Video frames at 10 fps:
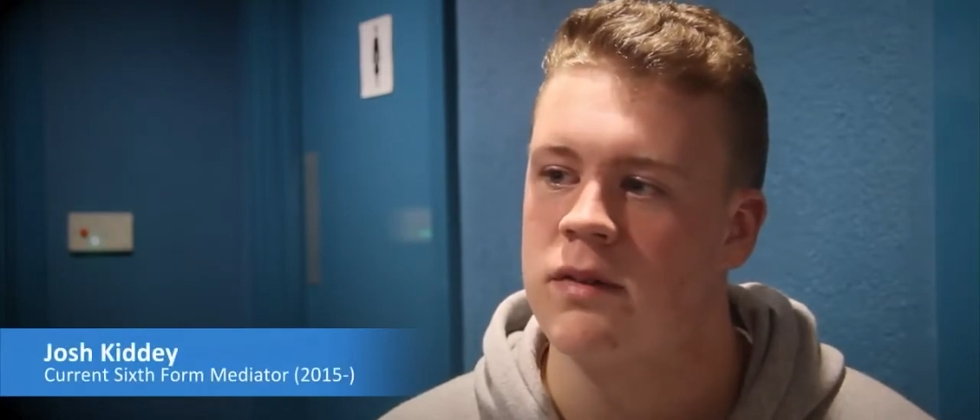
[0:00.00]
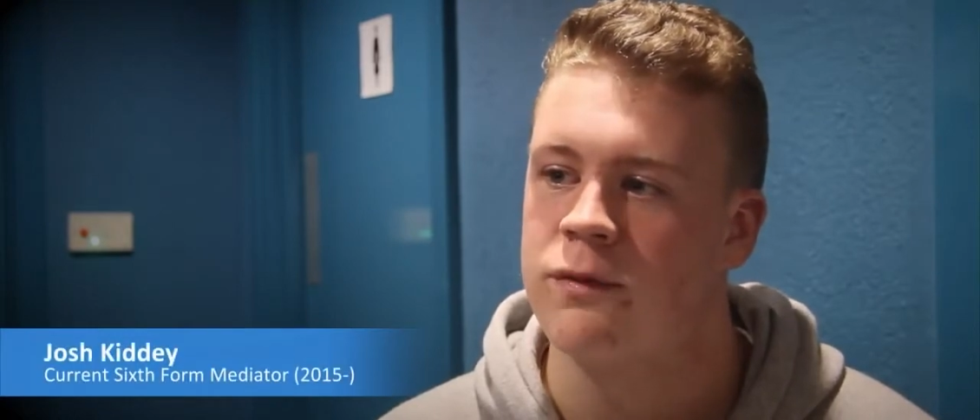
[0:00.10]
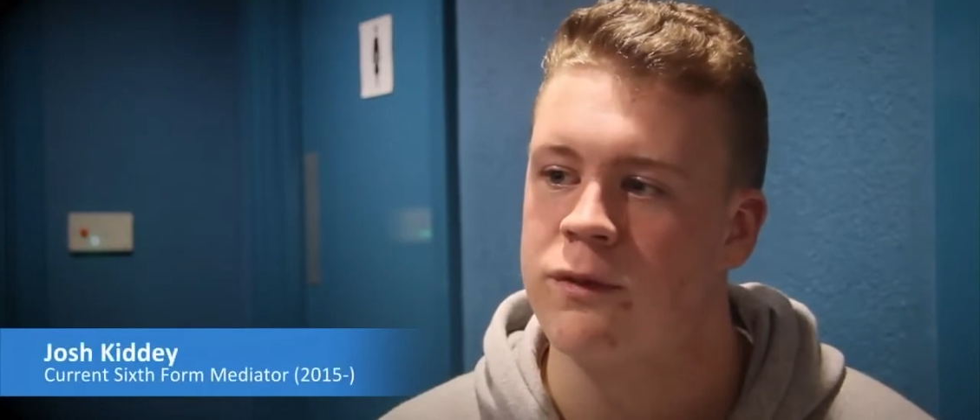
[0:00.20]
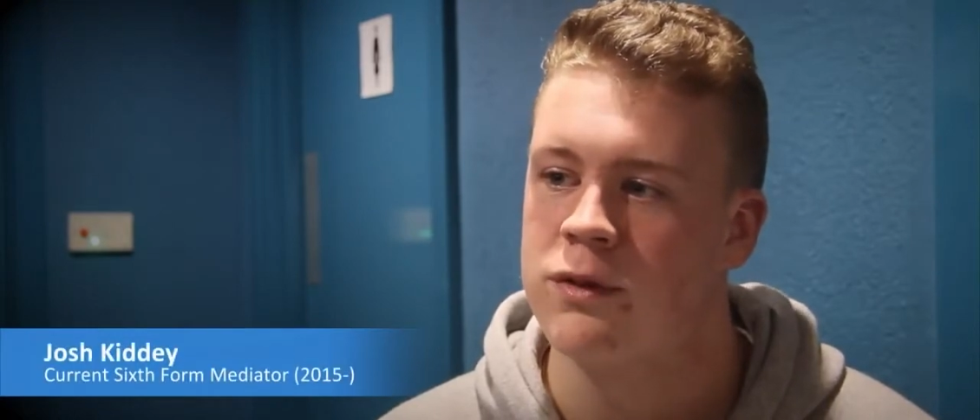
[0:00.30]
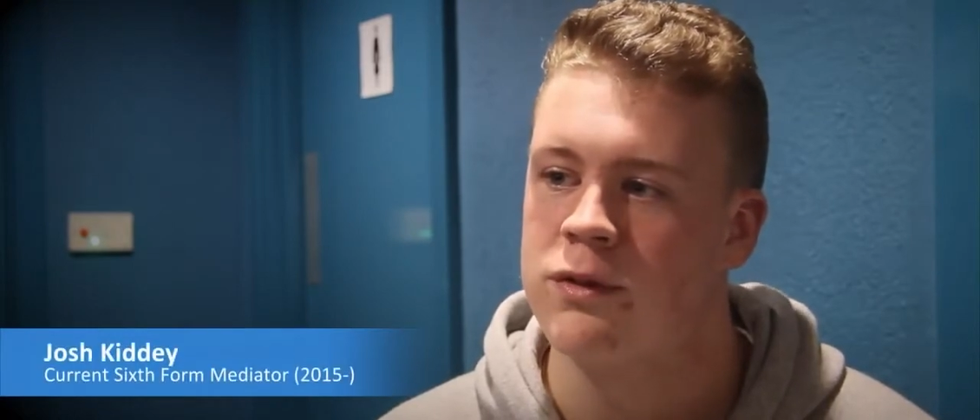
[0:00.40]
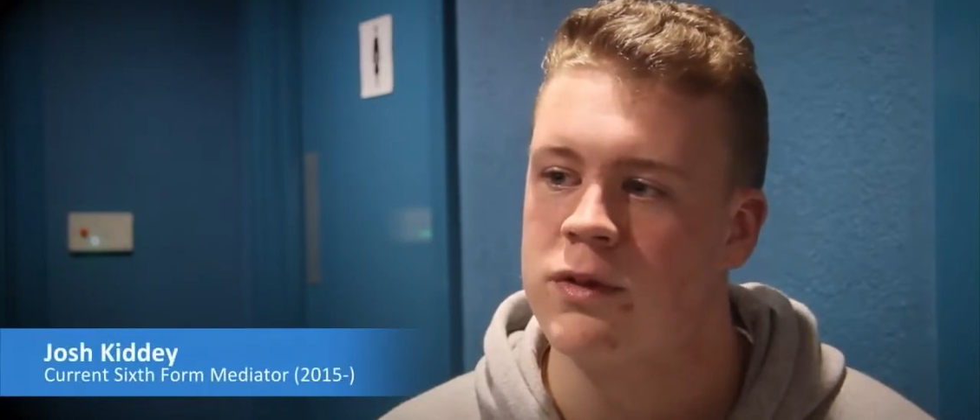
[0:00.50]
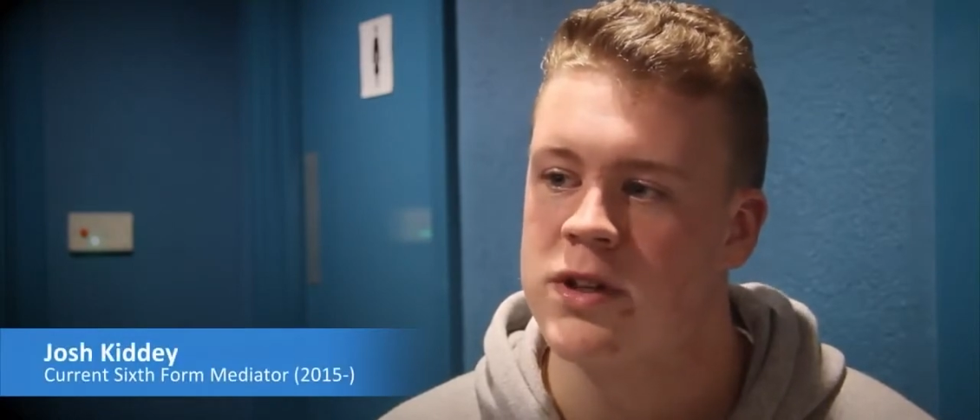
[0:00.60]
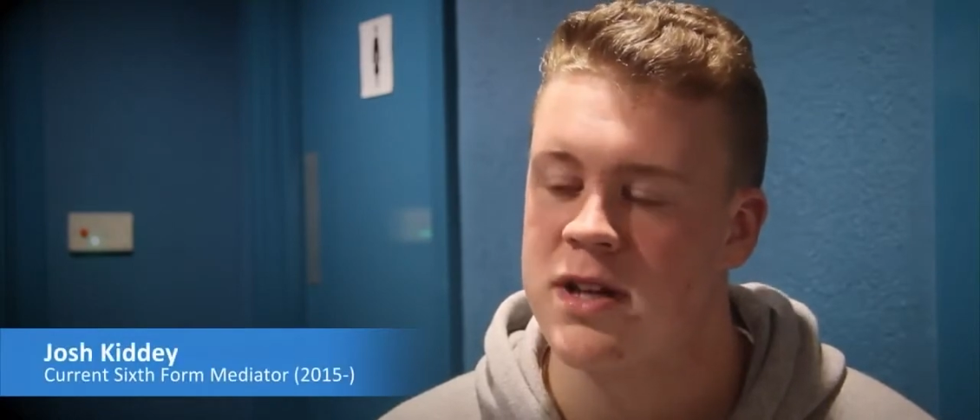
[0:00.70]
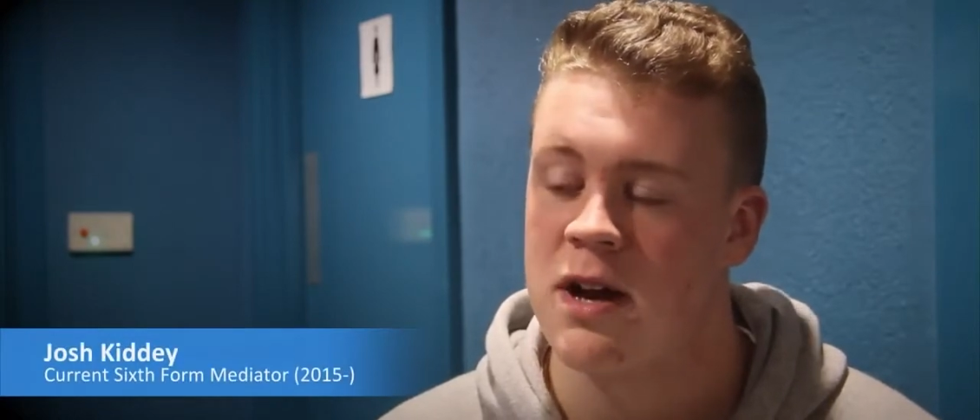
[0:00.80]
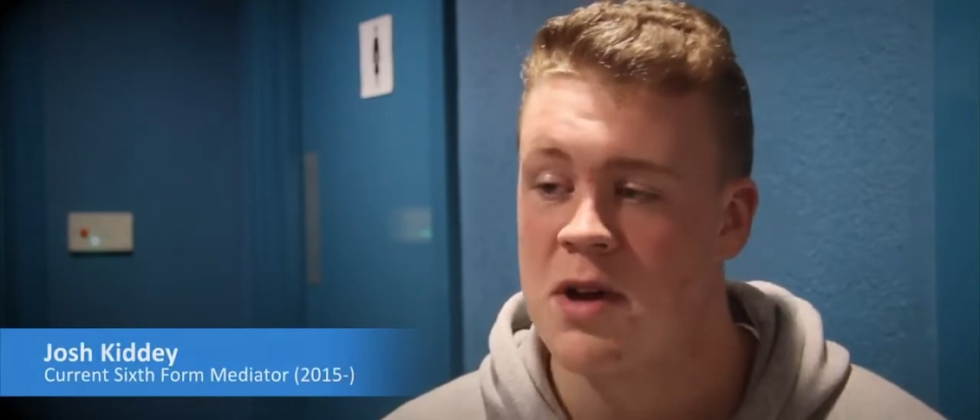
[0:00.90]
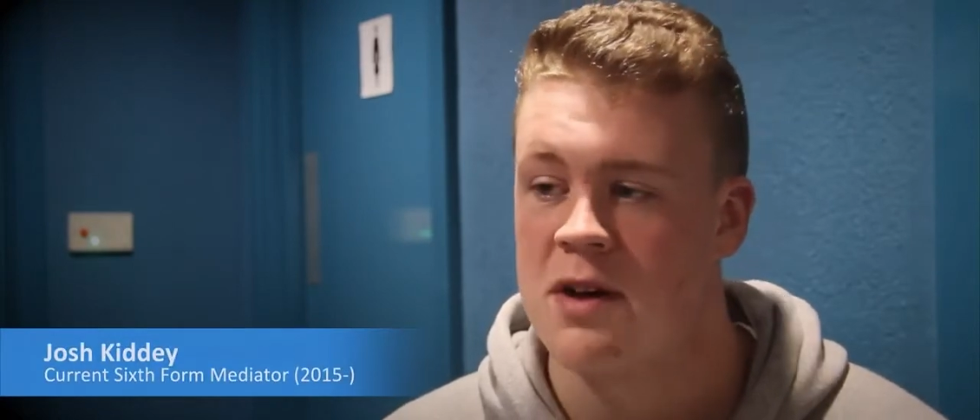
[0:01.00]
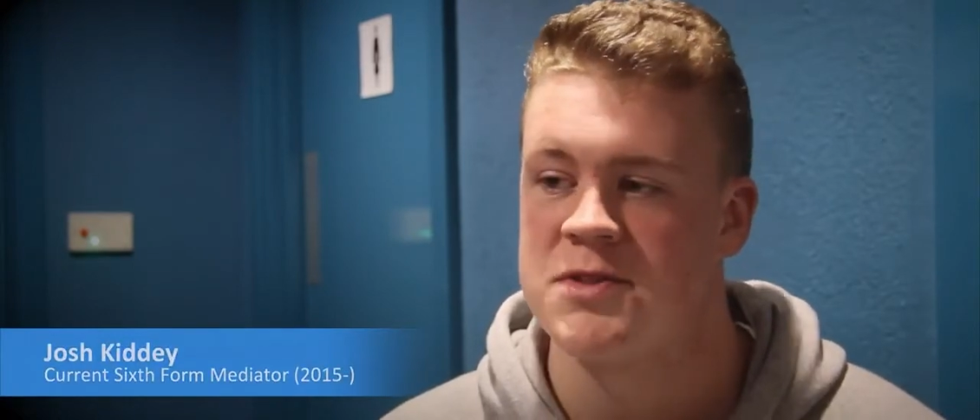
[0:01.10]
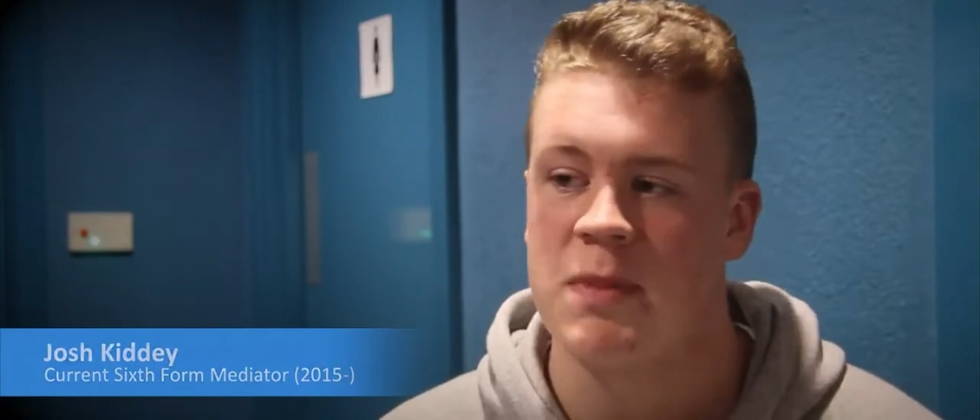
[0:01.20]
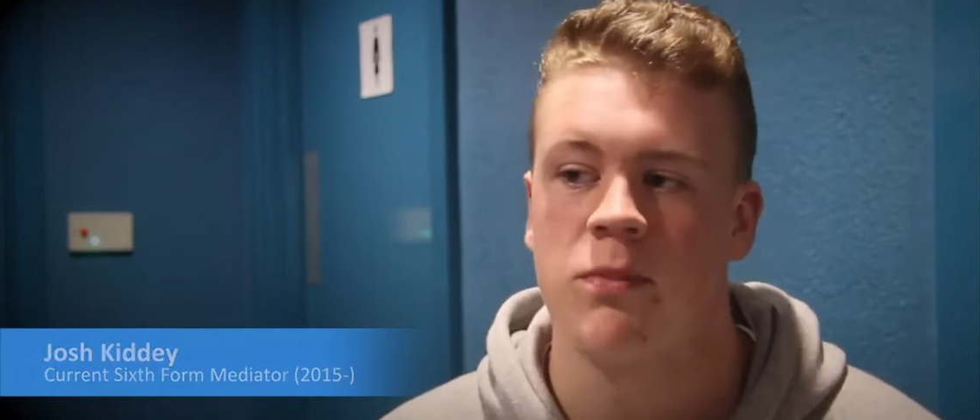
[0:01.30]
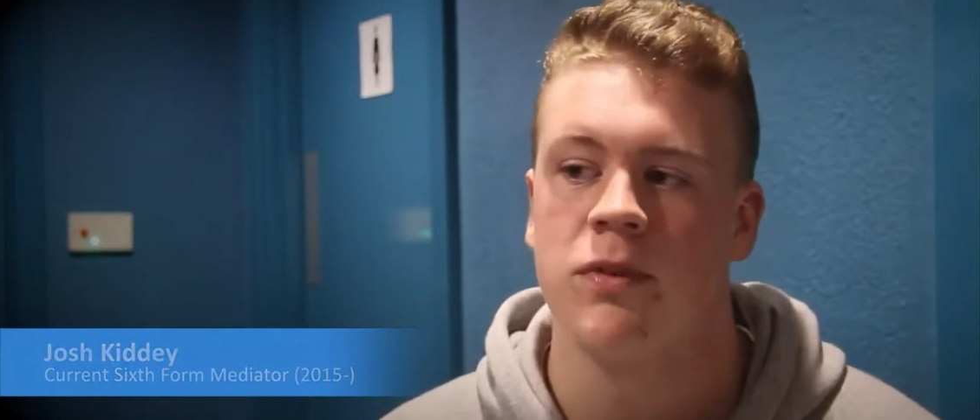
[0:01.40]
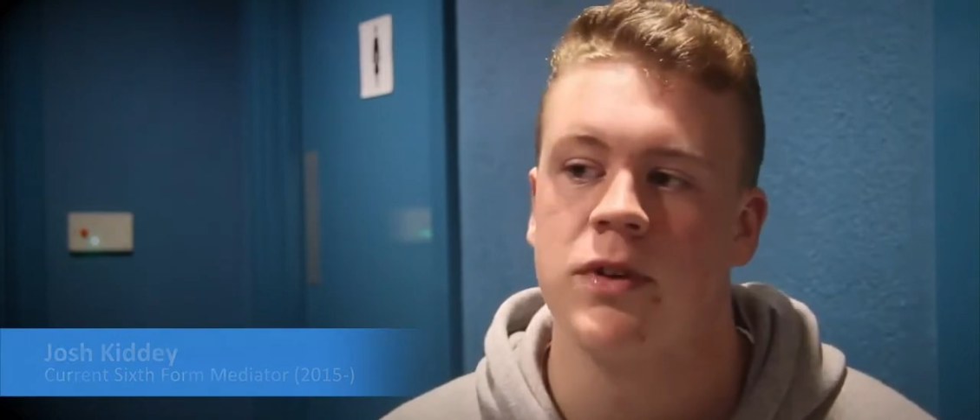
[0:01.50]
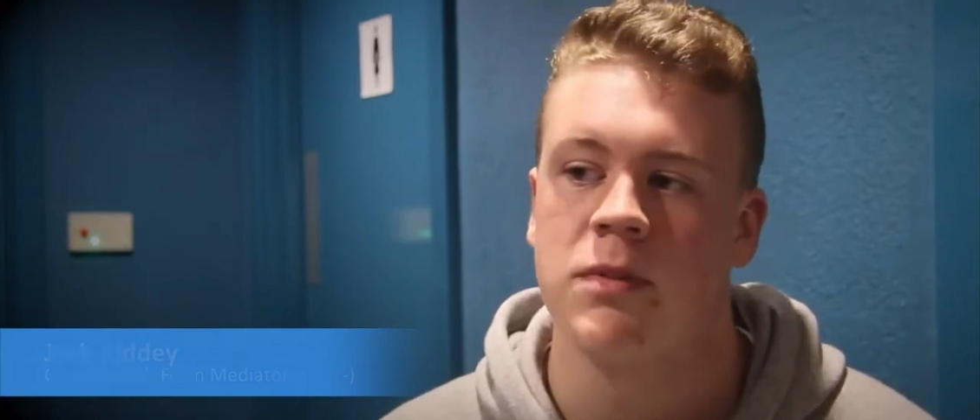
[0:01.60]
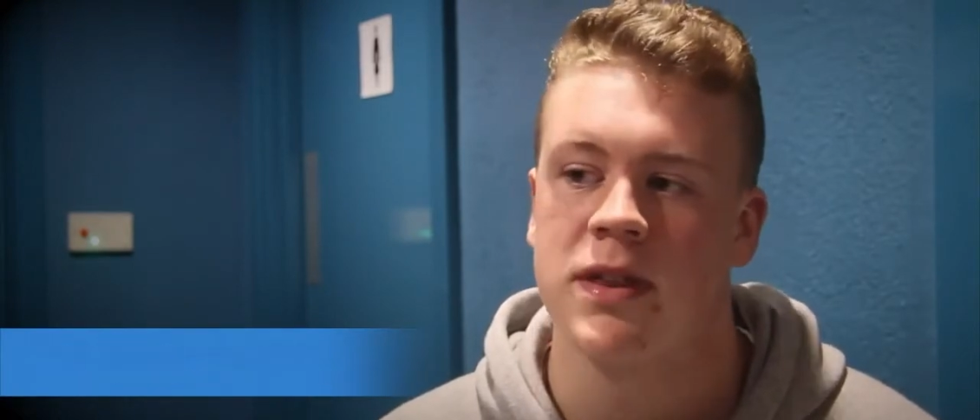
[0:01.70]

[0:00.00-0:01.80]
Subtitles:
Through the time that I've spent with them,